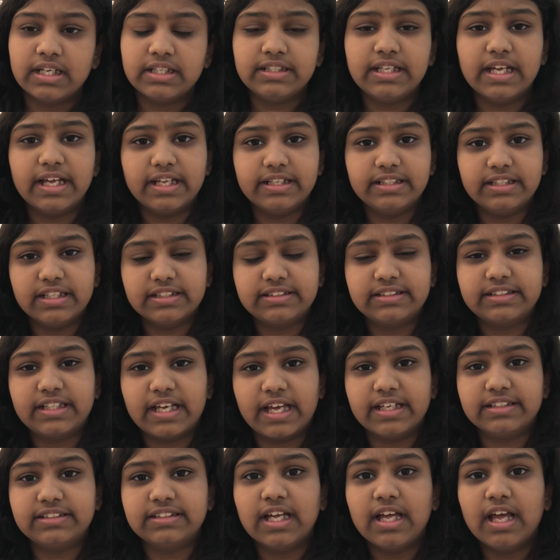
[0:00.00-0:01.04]
In this
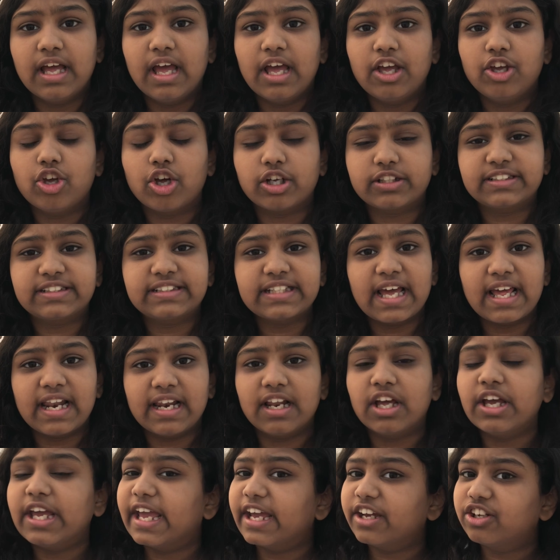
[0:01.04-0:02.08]
case, your cell,
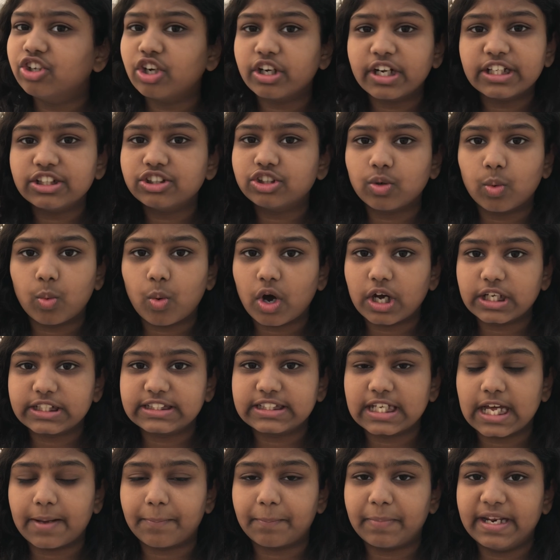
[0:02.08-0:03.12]
ignorant to what's
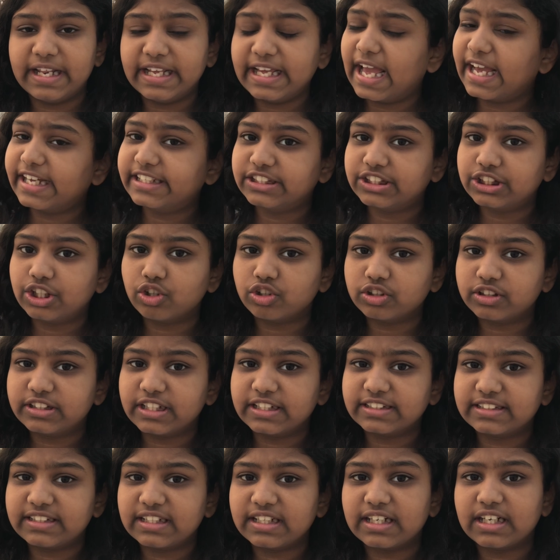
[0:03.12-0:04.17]
happening, executes
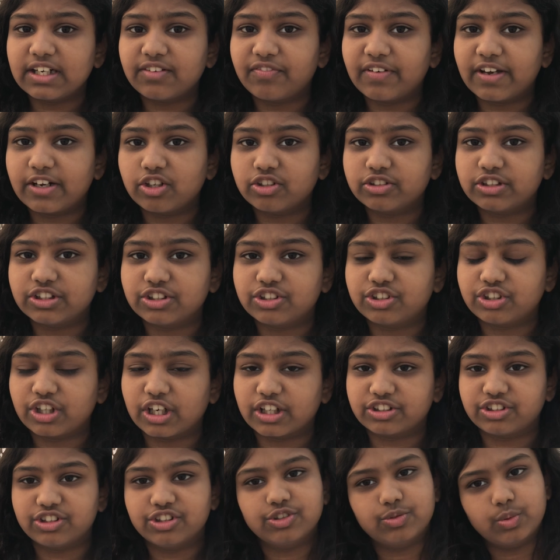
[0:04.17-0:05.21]
these little fellows'
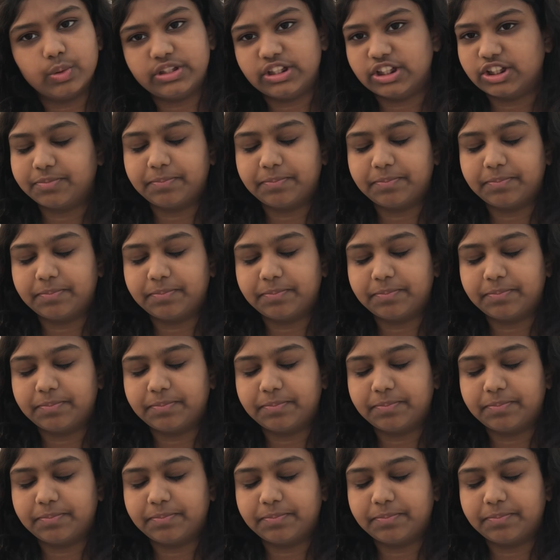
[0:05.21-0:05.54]
instructions, which is